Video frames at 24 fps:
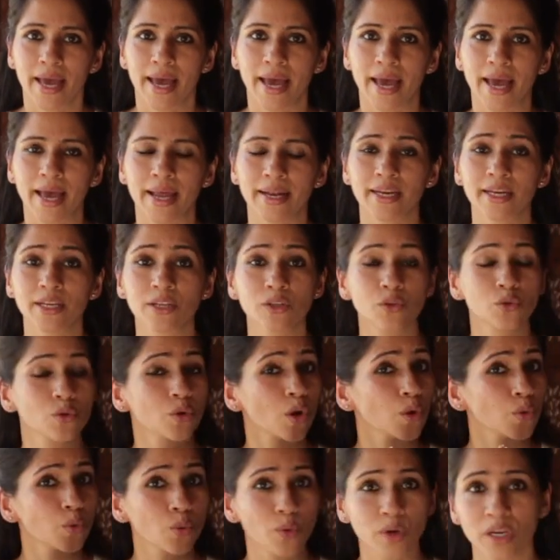And it is
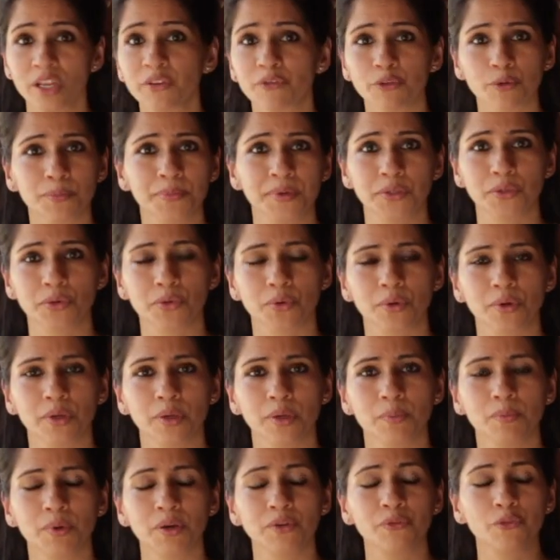not only for
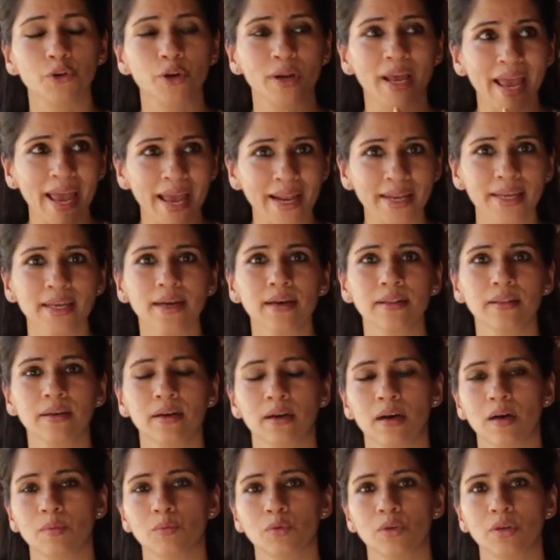PCOD but for any other
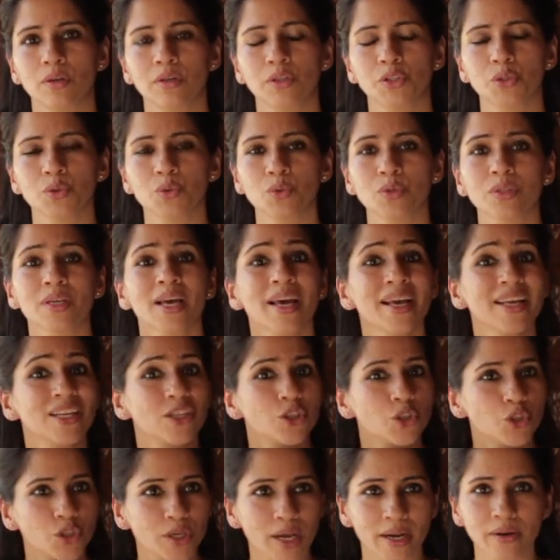hormonal issues,
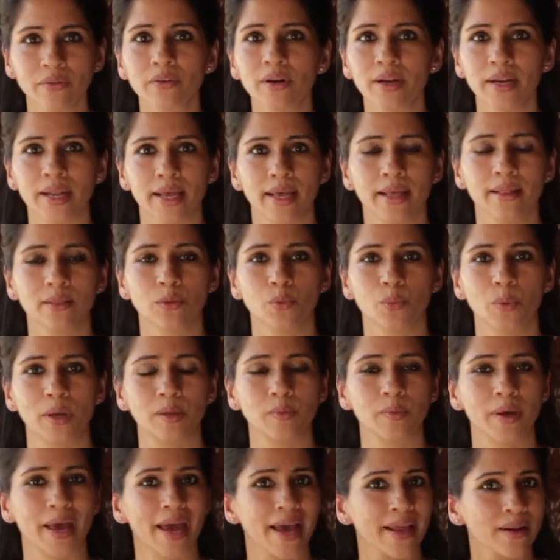general health
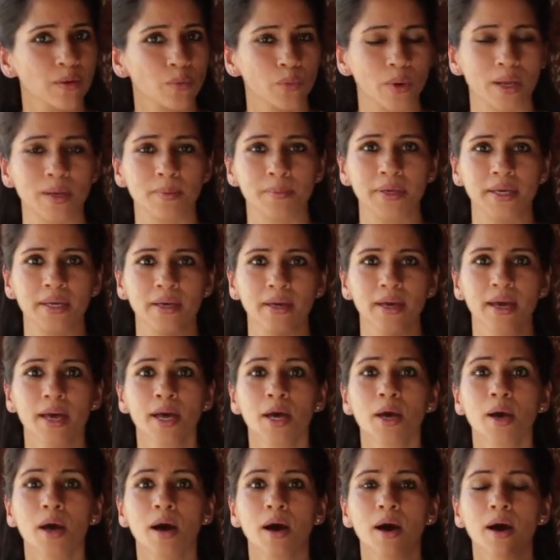and well-being,
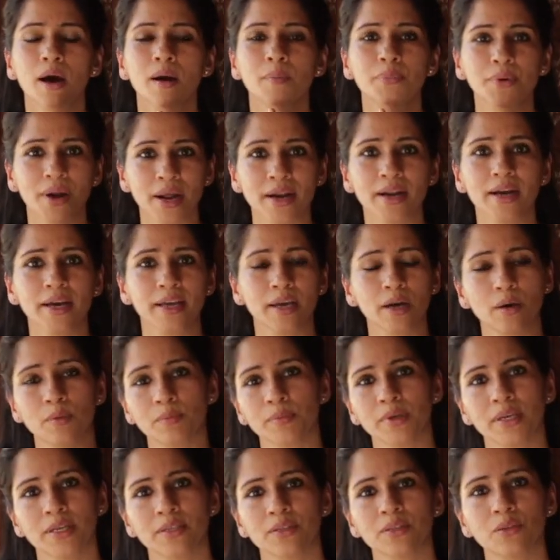
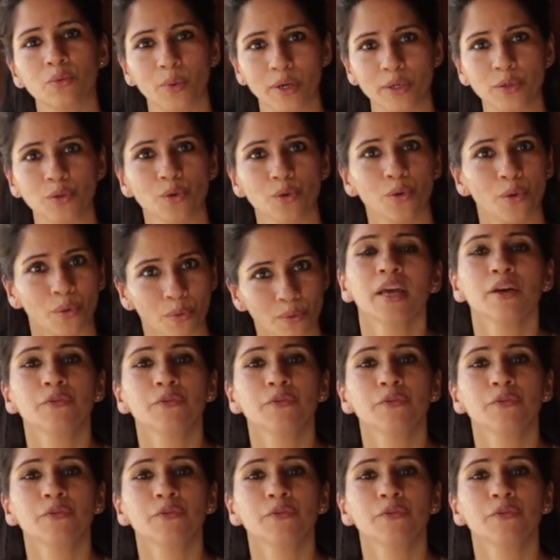pranayam is the way to go.